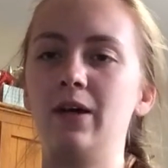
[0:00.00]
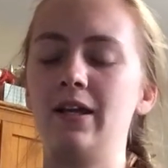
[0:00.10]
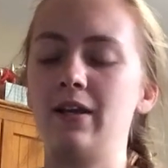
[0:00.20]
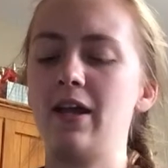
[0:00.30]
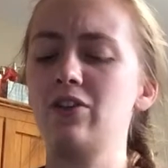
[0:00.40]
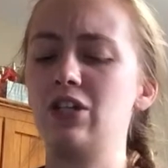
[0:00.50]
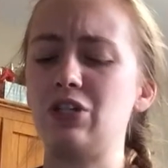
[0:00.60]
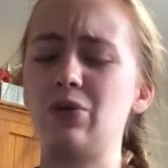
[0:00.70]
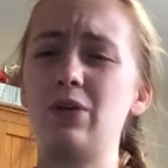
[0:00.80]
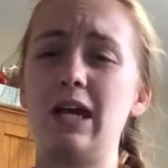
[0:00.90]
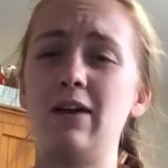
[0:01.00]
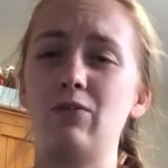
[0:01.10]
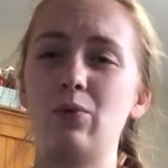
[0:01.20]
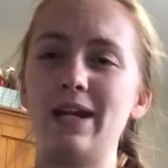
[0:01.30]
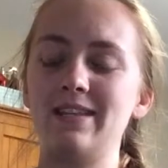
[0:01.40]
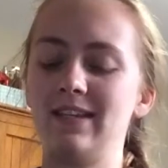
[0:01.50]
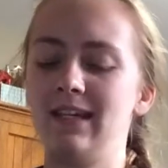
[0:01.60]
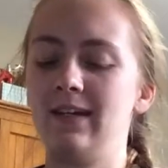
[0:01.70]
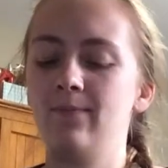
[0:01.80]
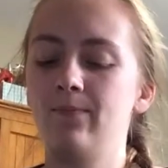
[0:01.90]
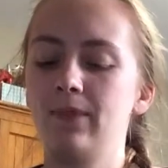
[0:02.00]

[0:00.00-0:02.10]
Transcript: And I actually don't have a white tea